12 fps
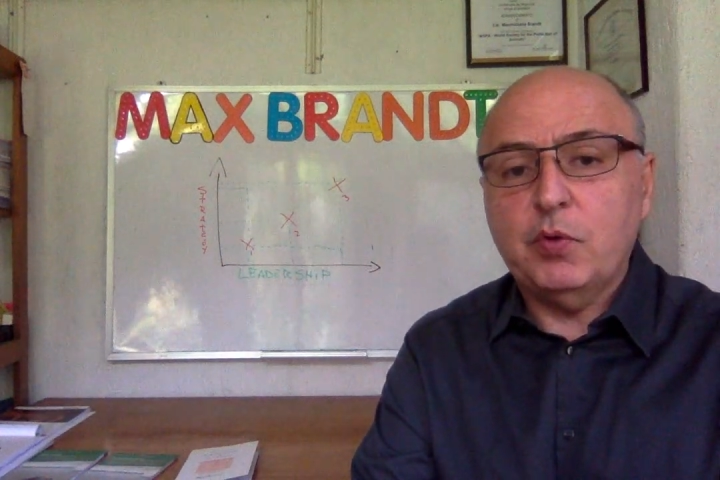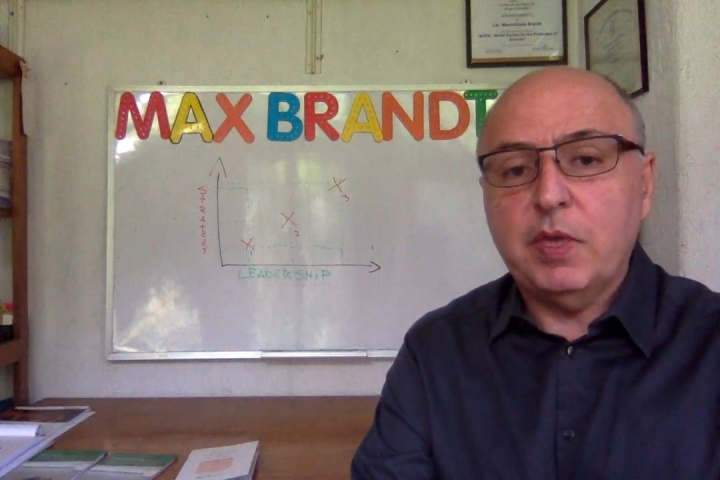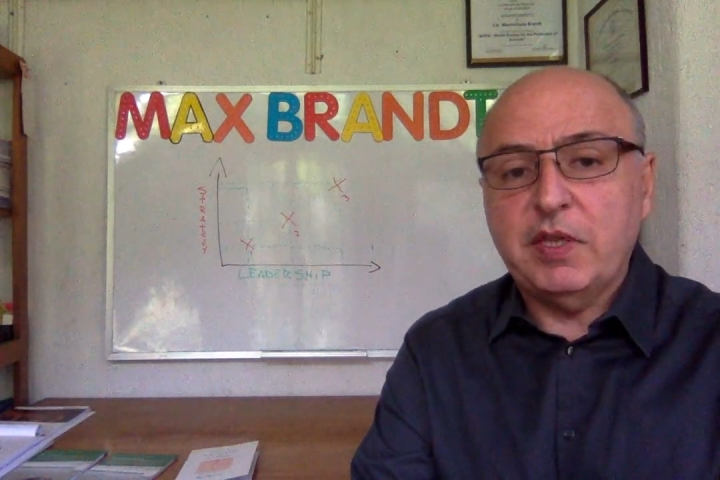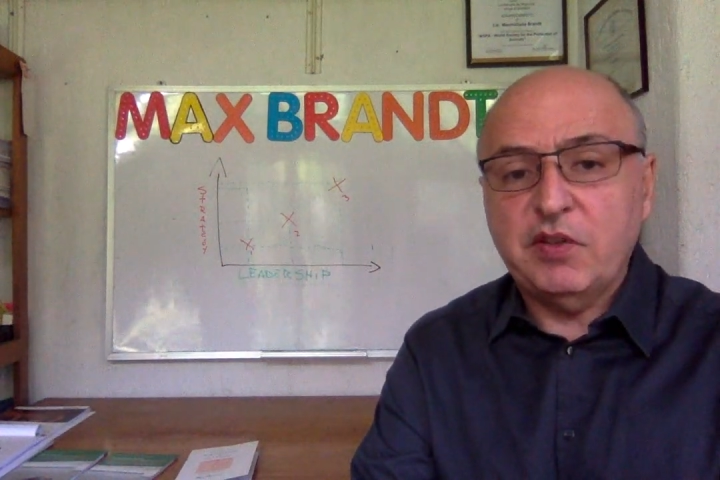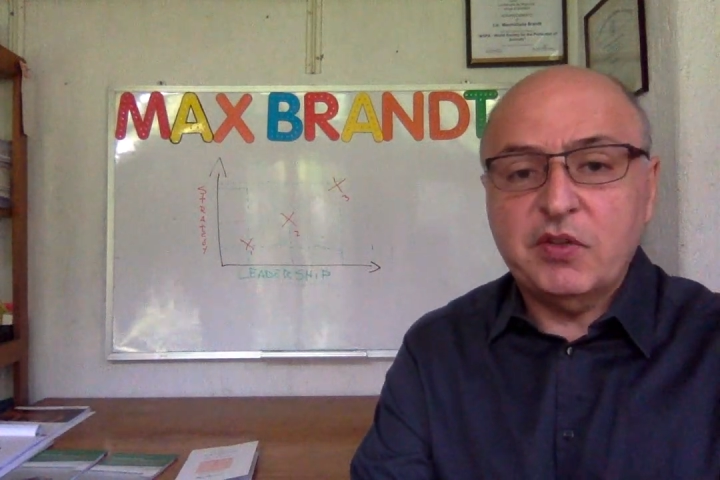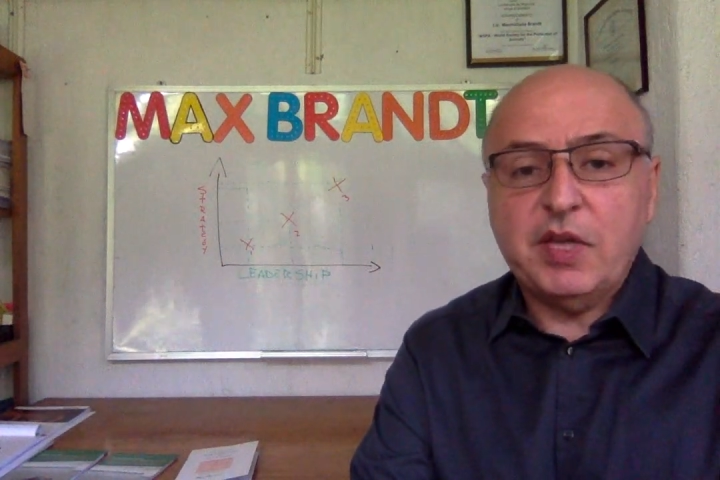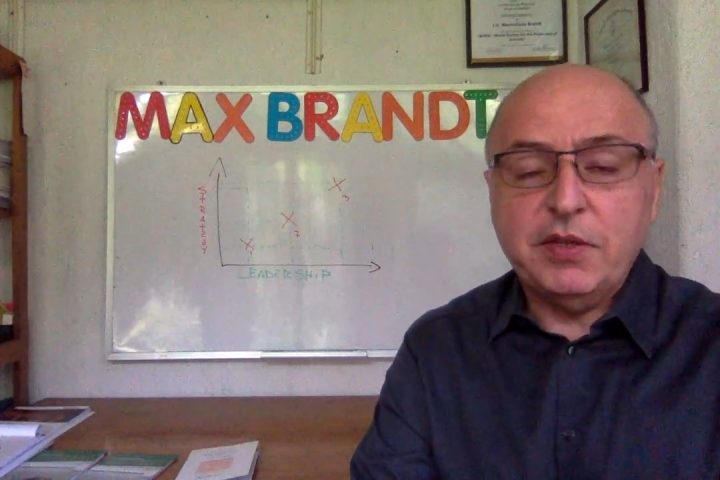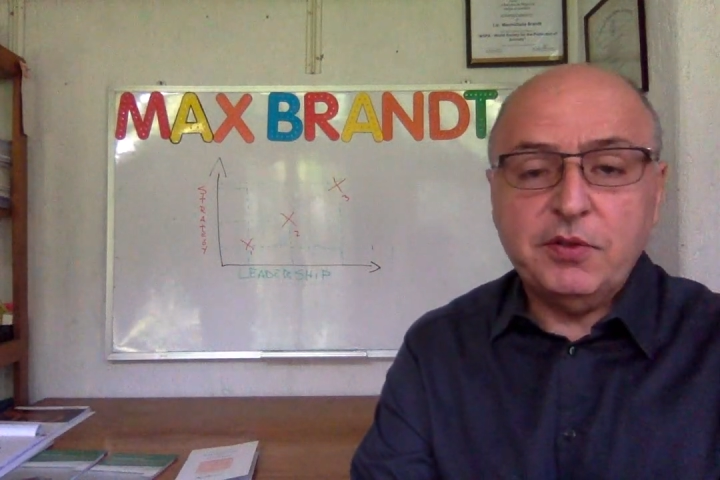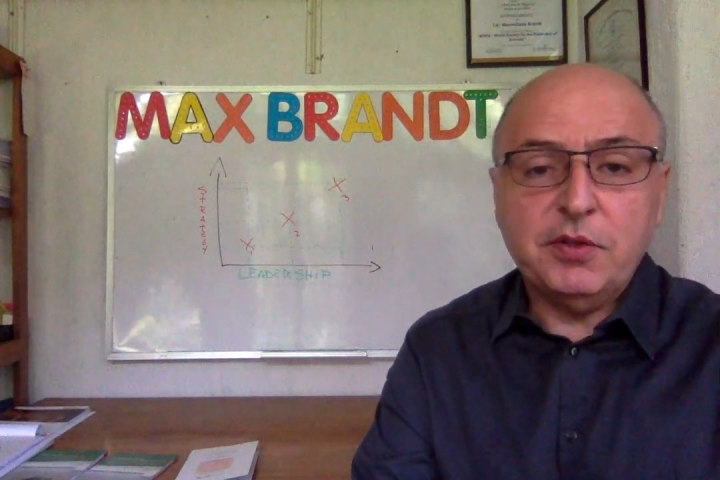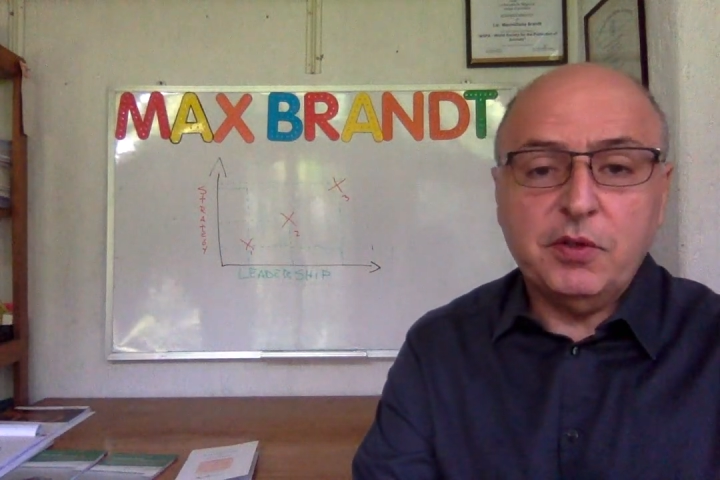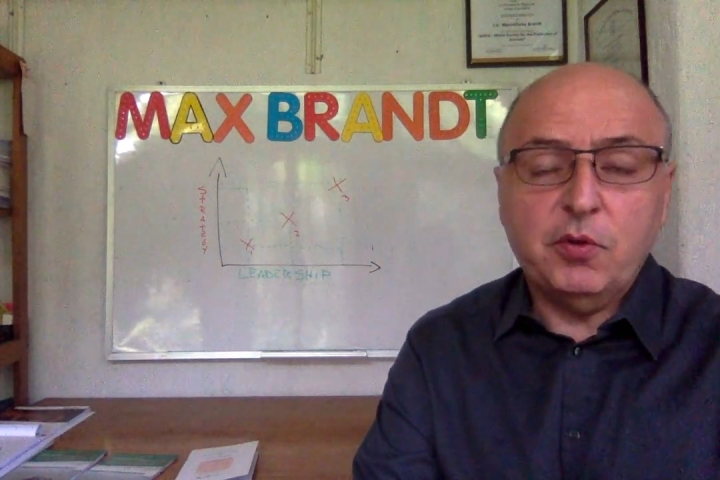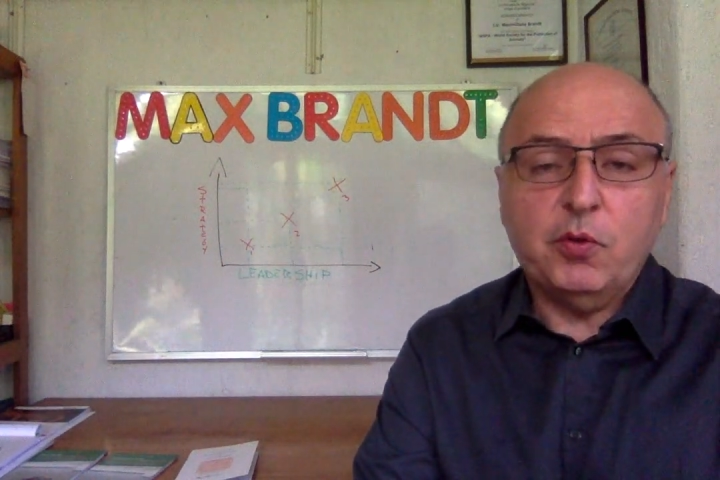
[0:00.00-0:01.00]

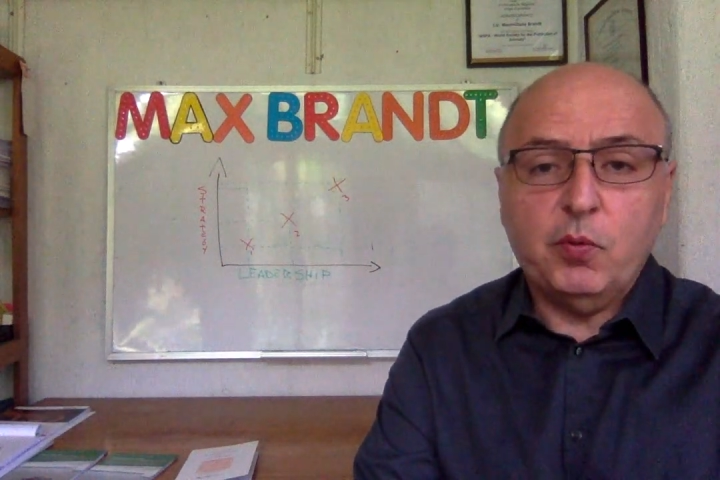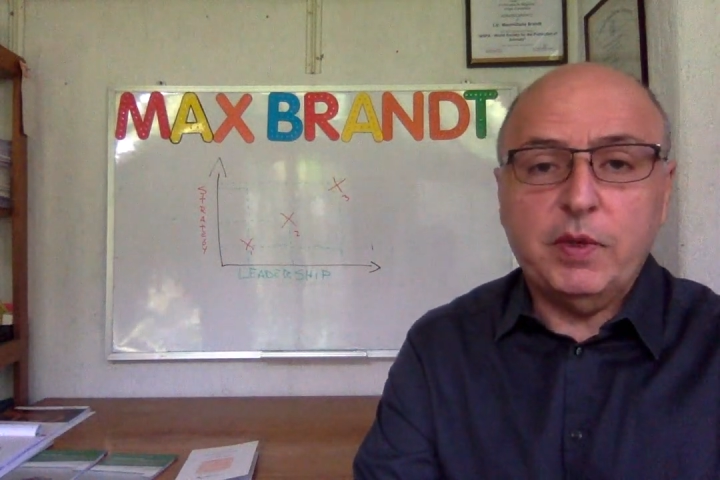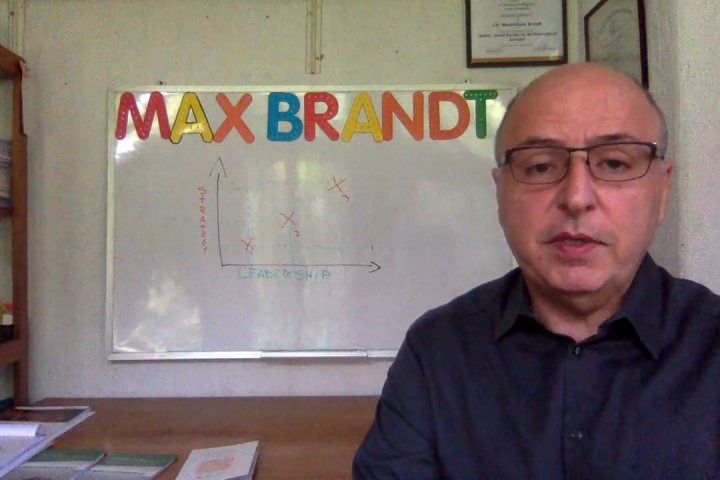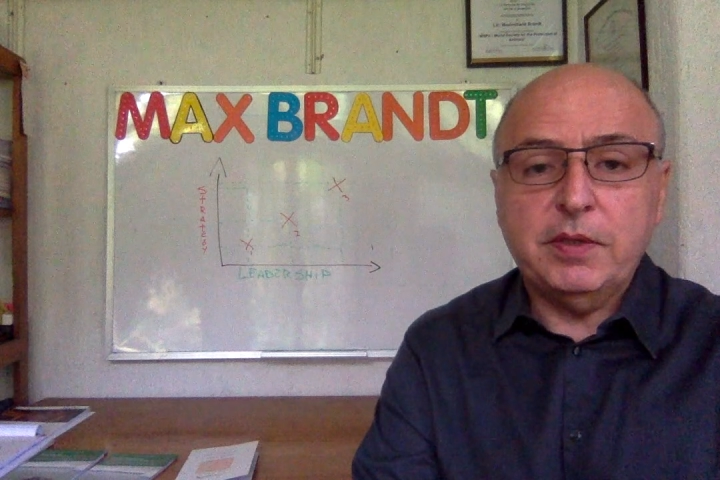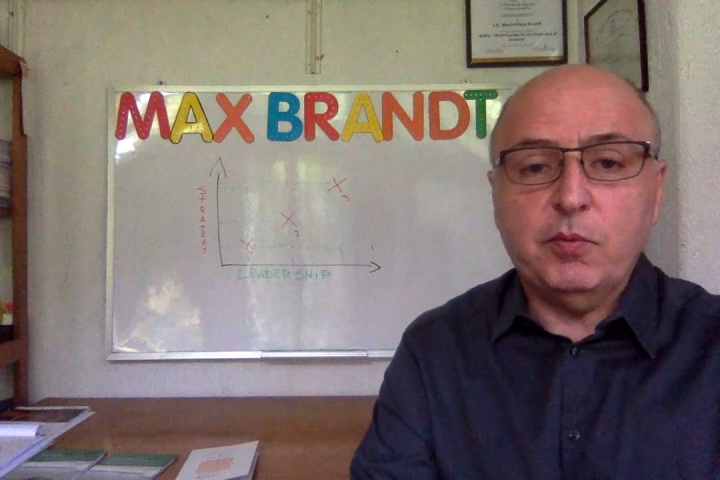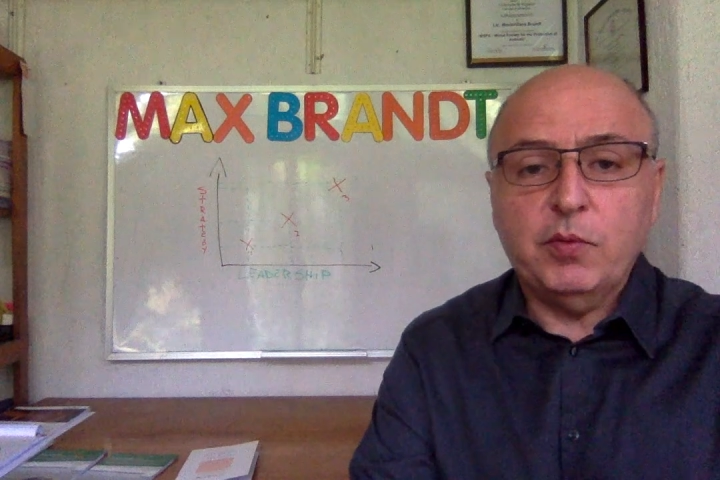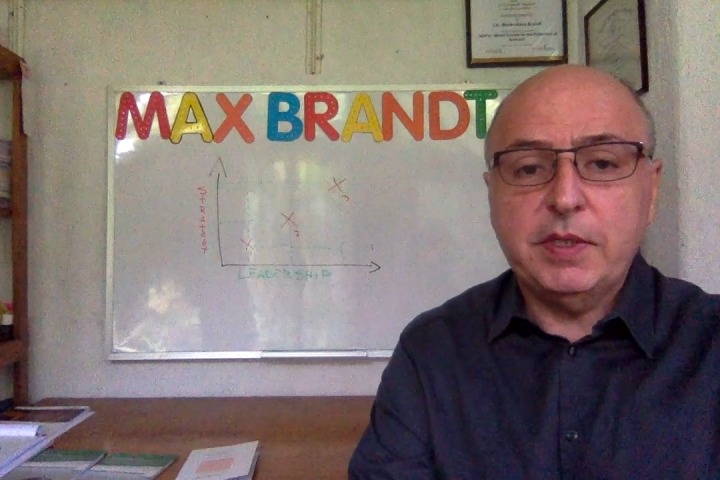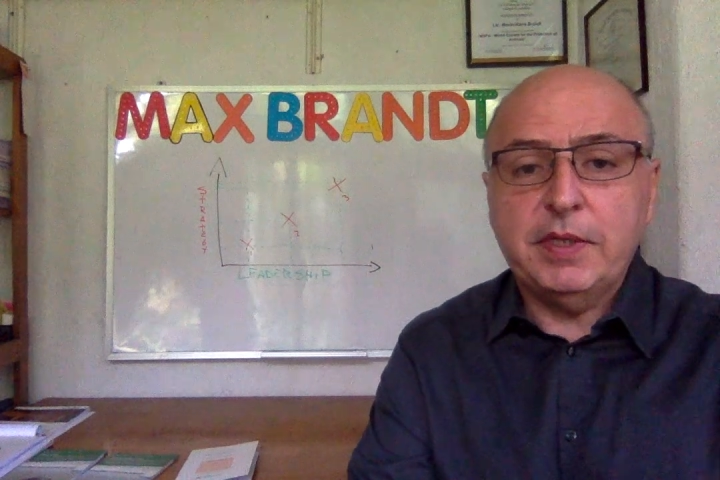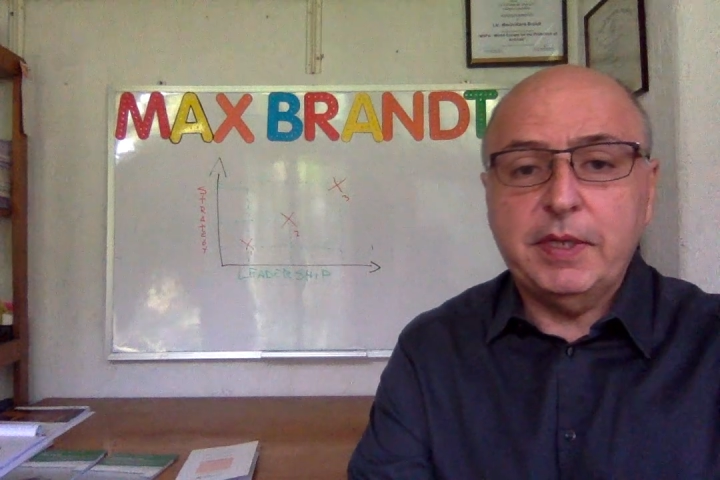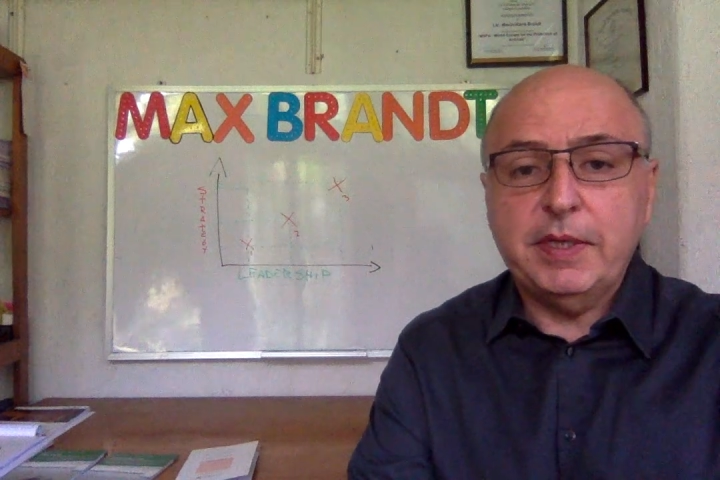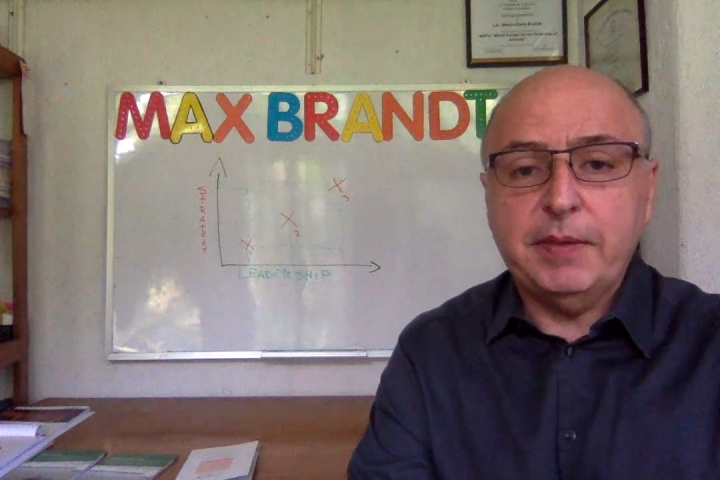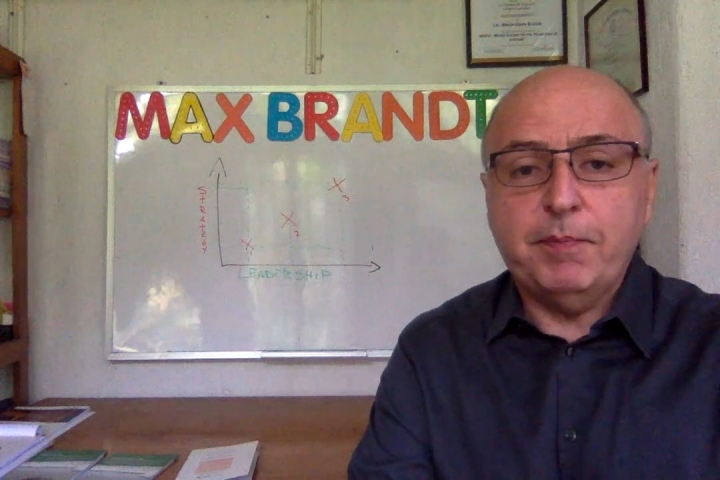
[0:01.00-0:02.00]
discussion of when
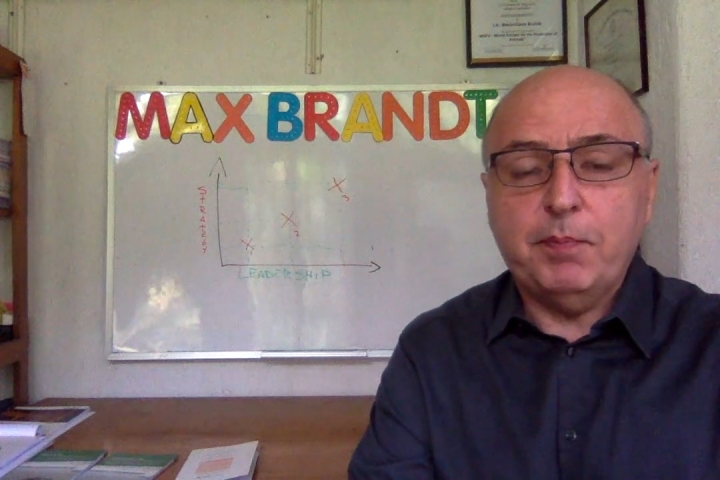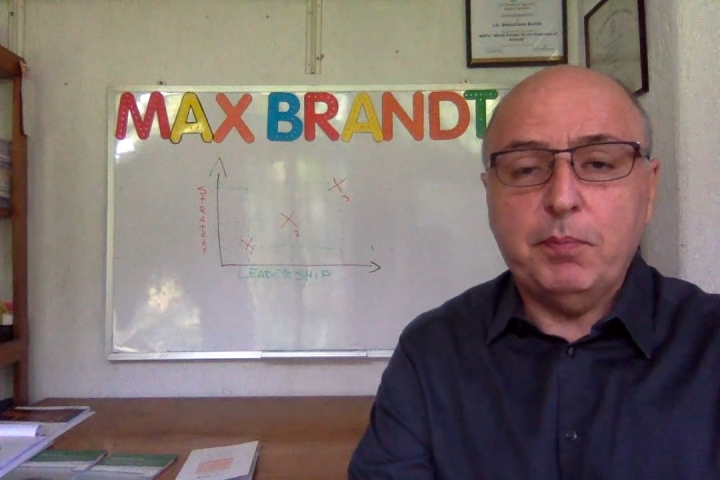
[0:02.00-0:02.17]
the